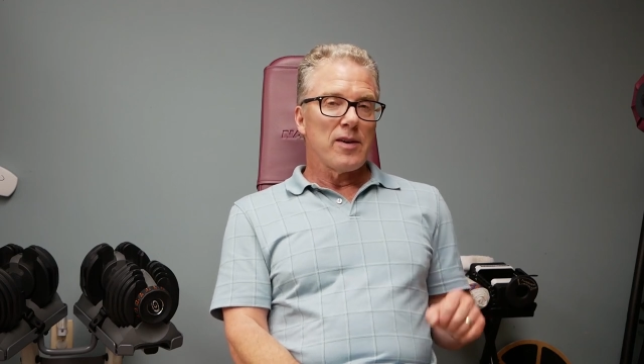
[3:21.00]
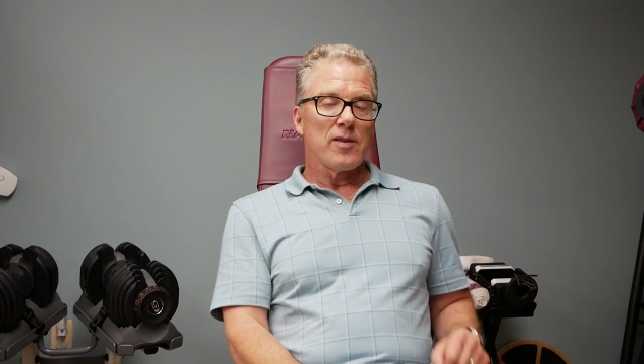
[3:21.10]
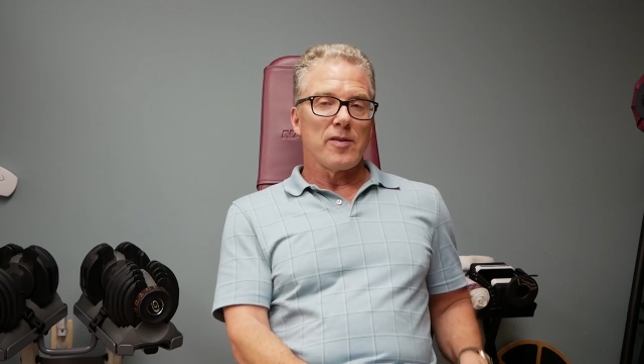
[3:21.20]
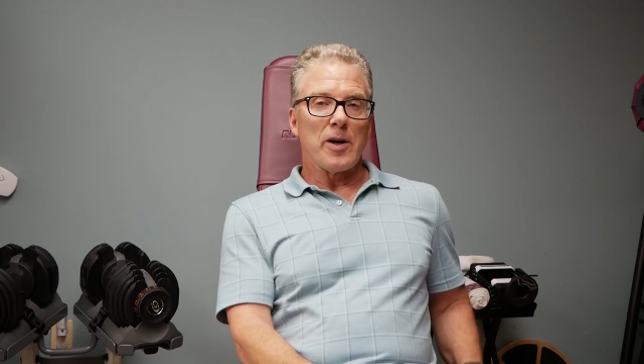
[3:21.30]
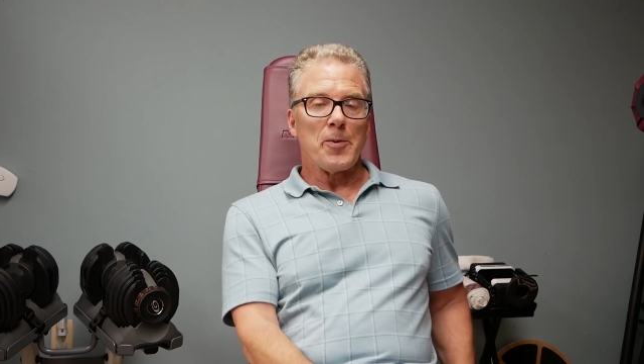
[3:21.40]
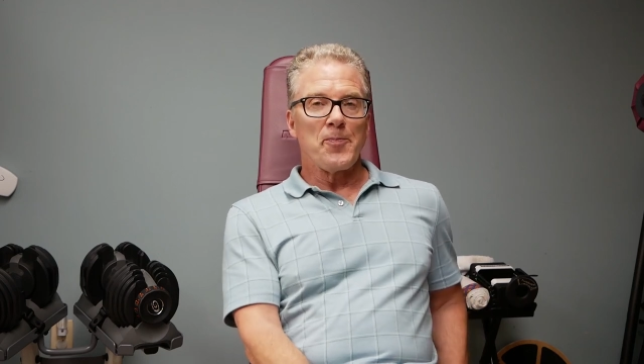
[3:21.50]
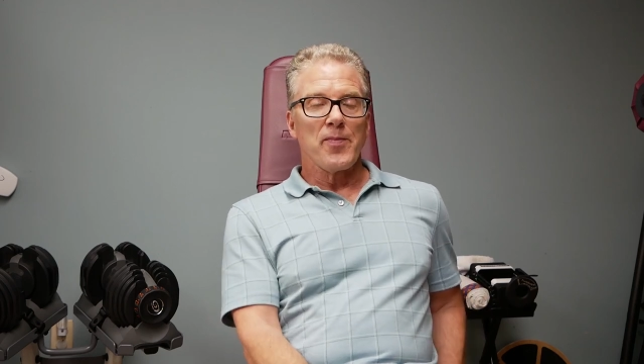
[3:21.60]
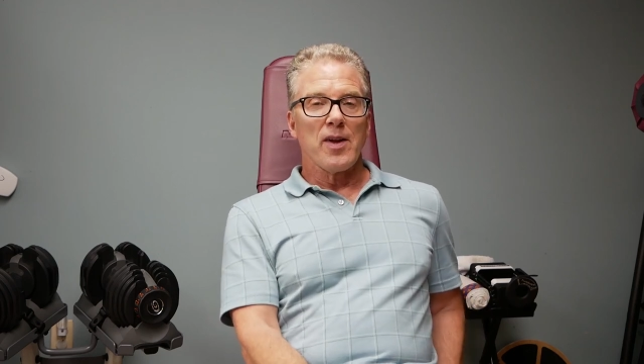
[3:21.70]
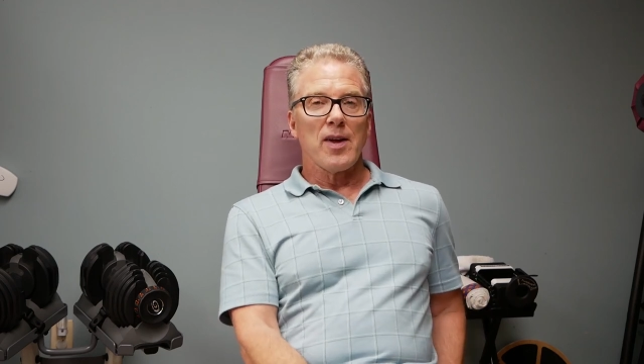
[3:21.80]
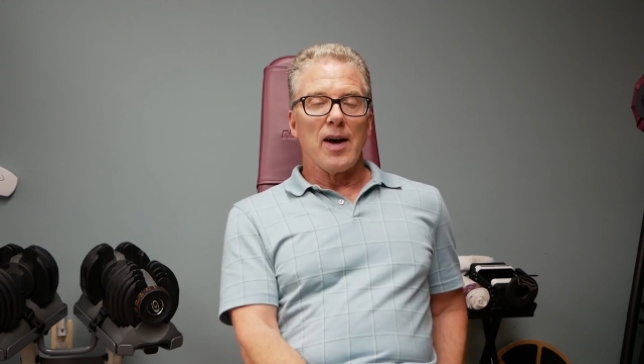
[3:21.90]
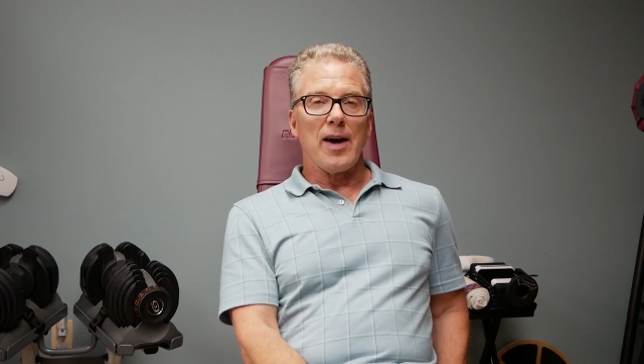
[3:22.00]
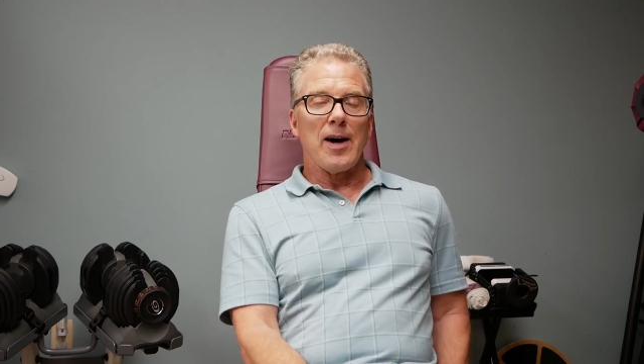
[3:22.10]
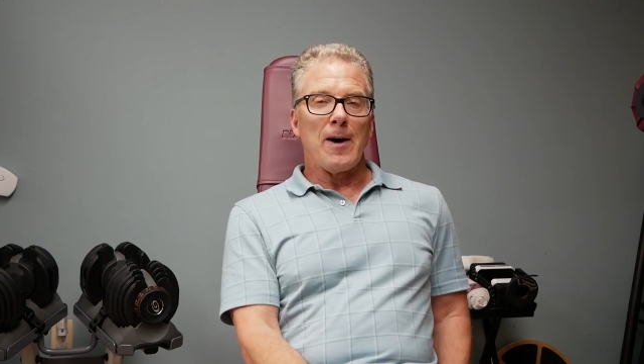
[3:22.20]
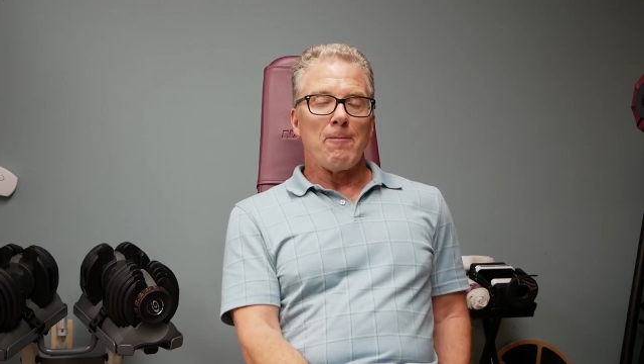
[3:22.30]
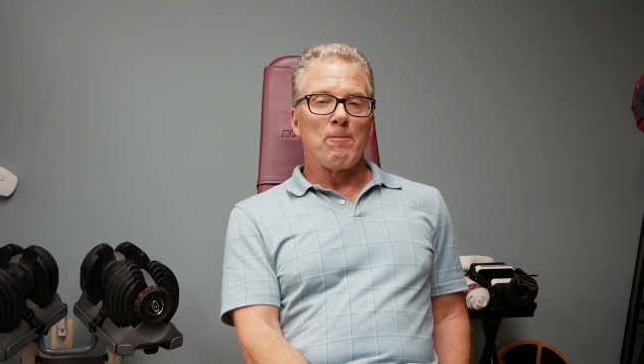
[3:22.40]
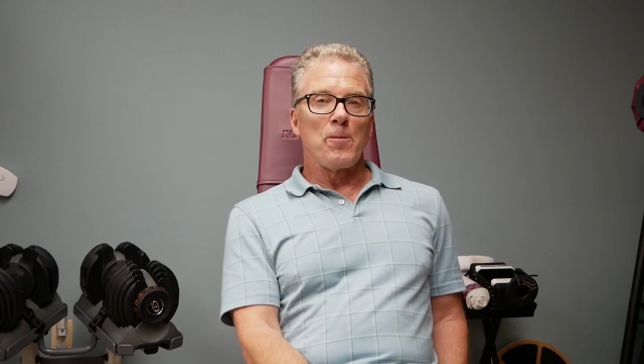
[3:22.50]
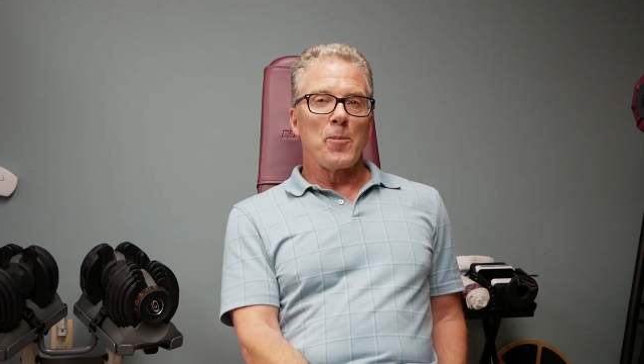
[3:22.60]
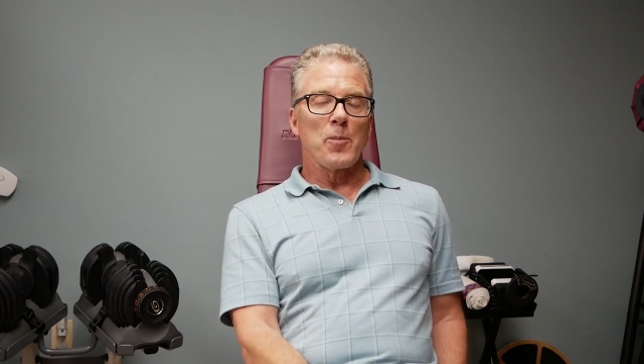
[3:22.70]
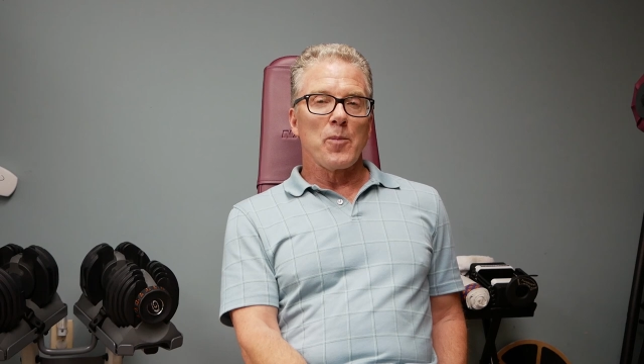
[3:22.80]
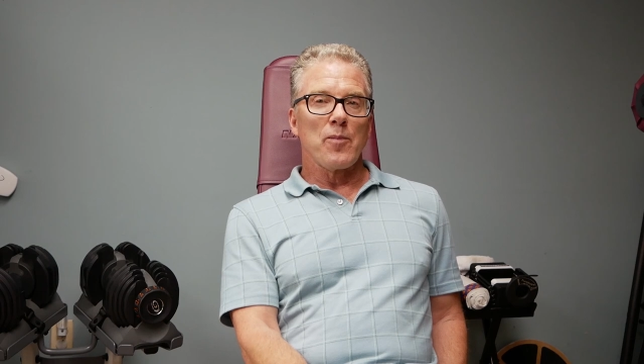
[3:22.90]
So. Um,
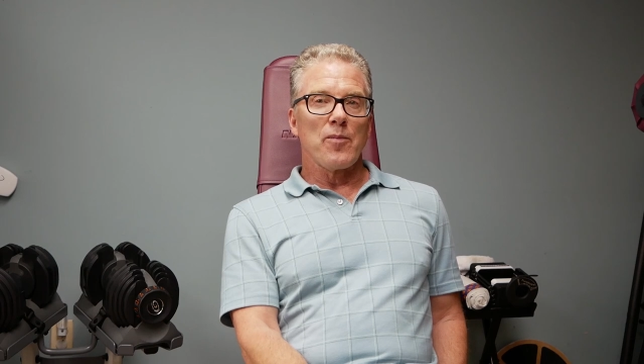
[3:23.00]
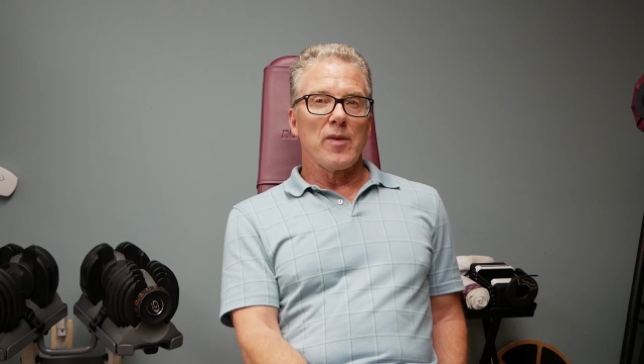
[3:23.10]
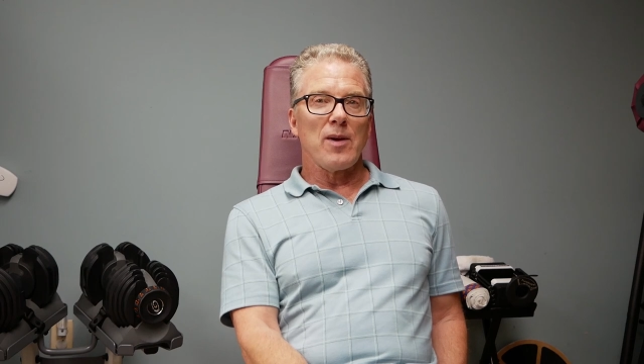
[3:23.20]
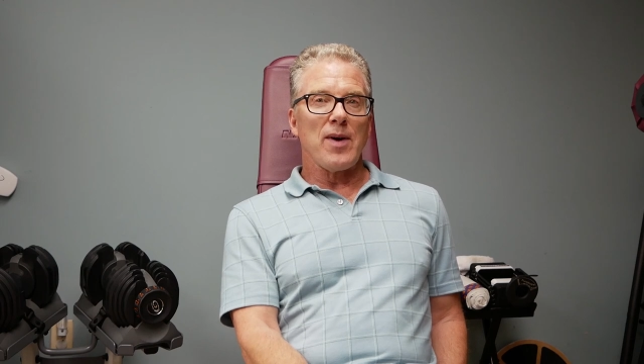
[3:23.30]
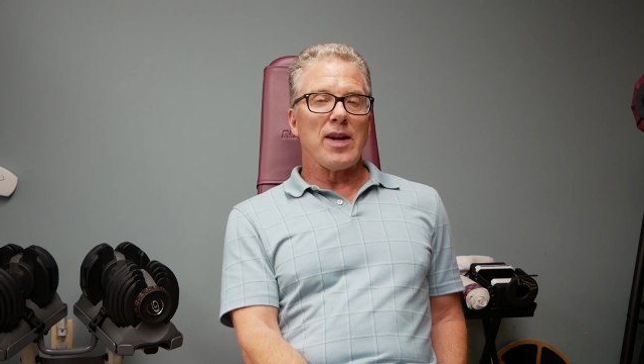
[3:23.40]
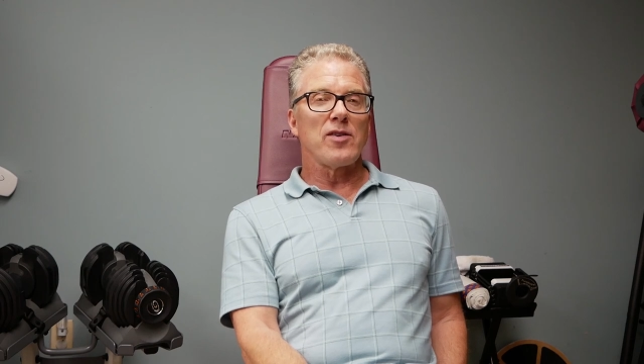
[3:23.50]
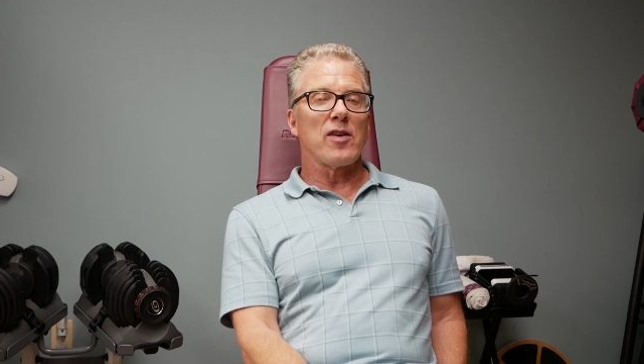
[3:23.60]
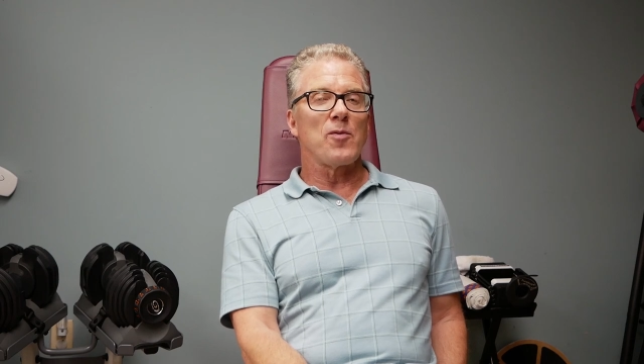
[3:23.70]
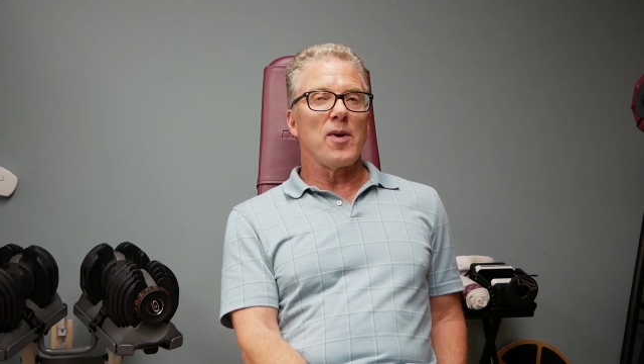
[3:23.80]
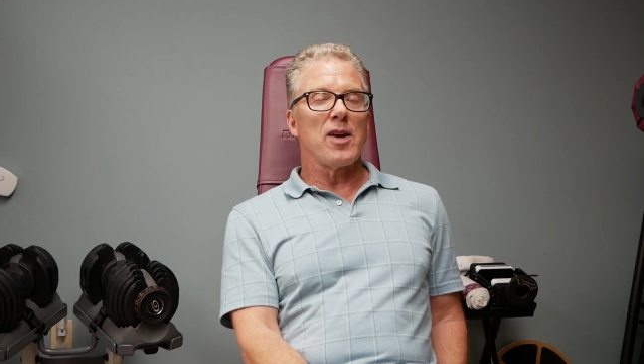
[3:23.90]
it might have just,